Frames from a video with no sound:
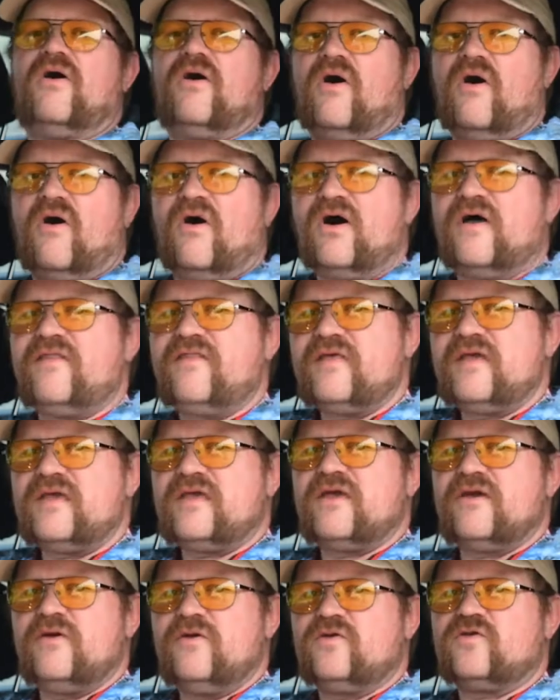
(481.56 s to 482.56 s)
on the
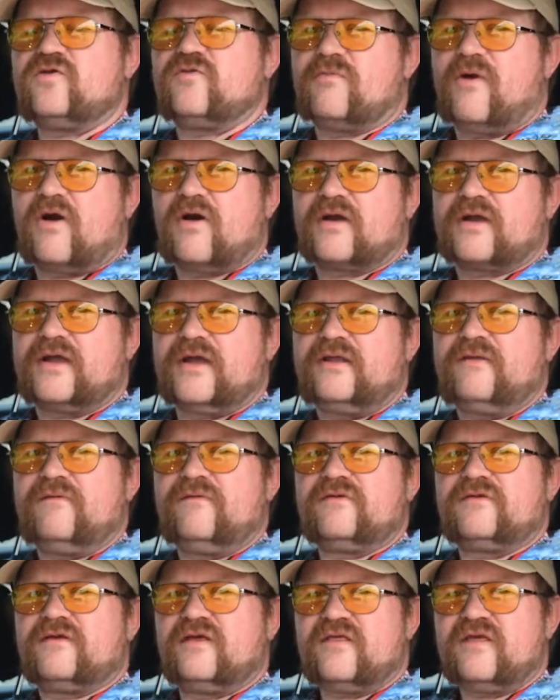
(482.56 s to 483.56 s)
used market
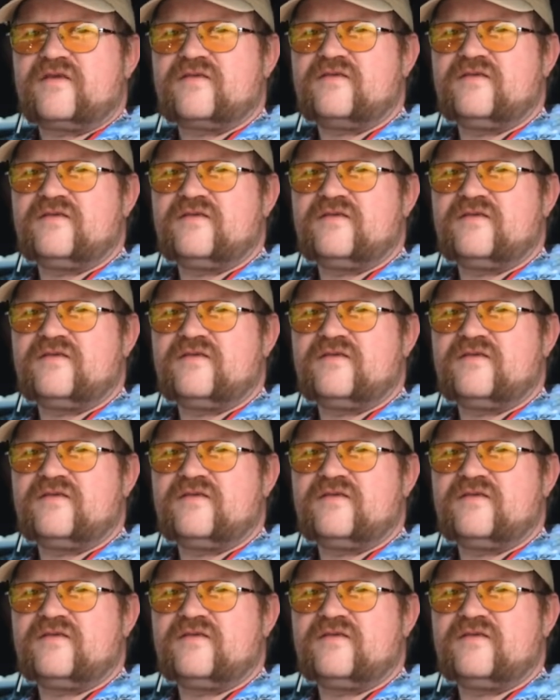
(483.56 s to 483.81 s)
to this